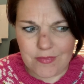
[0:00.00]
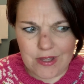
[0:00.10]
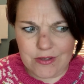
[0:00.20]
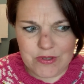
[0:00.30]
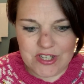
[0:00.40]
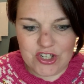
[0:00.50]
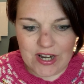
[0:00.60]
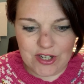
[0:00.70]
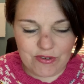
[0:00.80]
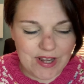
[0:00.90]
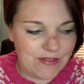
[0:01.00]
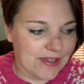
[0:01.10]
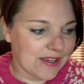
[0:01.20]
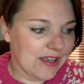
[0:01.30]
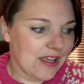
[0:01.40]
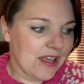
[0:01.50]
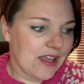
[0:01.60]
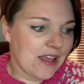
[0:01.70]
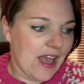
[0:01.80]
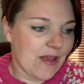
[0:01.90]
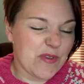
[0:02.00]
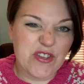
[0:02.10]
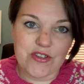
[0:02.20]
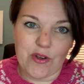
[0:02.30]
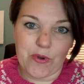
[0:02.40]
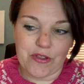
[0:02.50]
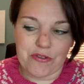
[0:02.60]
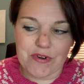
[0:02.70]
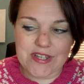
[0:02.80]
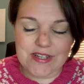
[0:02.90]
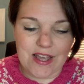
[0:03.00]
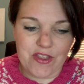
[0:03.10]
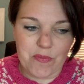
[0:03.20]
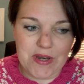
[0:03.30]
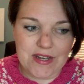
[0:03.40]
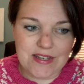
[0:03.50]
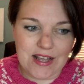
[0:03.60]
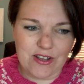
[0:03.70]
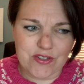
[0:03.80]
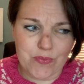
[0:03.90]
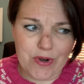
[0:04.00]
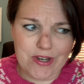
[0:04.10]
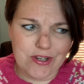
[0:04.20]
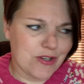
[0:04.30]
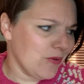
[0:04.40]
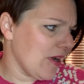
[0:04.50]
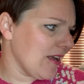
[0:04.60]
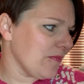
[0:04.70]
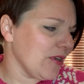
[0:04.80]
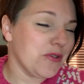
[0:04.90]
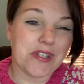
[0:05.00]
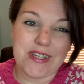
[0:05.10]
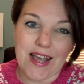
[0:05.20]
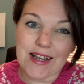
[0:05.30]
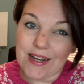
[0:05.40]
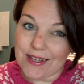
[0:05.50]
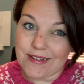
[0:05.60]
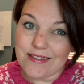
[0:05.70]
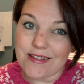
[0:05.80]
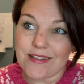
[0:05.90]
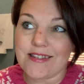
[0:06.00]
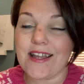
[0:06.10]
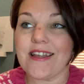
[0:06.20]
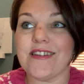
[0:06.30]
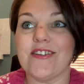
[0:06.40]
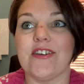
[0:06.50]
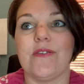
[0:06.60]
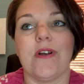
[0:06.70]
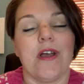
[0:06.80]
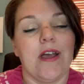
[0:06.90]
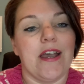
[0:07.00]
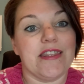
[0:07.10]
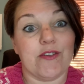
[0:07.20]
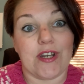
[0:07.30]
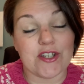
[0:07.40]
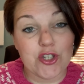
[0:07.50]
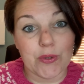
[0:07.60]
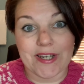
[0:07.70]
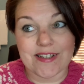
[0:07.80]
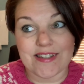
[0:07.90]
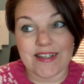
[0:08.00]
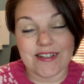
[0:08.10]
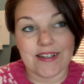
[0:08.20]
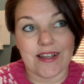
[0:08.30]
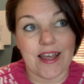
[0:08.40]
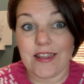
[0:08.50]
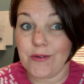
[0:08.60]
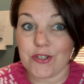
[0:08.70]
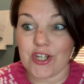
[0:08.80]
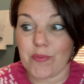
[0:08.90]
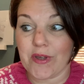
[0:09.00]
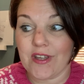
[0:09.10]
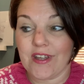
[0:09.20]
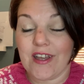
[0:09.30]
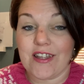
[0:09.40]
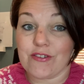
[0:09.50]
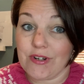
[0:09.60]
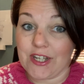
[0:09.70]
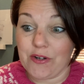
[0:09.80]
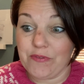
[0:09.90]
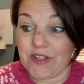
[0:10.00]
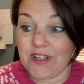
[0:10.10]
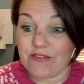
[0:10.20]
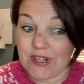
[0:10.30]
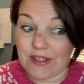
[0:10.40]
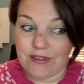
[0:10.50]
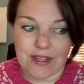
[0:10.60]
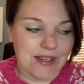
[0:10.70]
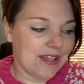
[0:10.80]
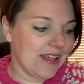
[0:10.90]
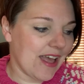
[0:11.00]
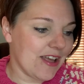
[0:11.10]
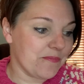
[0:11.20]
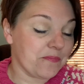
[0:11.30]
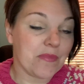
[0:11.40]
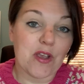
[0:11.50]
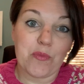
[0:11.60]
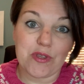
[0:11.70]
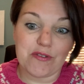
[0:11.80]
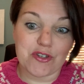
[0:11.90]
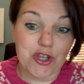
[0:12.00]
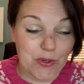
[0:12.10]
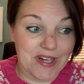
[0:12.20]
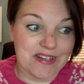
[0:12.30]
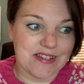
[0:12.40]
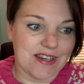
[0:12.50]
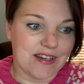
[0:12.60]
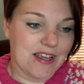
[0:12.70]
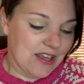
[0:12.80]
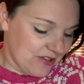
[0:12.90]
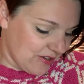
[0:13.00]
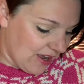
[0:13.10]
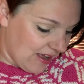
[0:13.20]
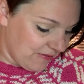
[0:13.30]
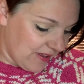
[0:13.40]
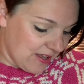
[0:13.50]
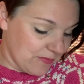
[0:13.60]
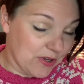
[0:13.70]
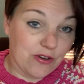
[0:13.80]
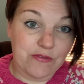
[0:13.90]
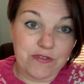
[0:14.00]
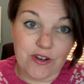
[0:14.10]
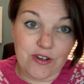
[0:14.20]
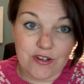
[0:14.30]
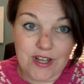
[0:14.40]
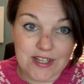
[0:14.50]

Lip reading: that was in January, I think. It's just not worth the risk at the minute. I got some brand new Lucy Yak leggings that they started to do, and they've got like 2 clicks in. They weren't cheap. They're really comfy and really thick, but they've got 2 clicks in. So I've gone for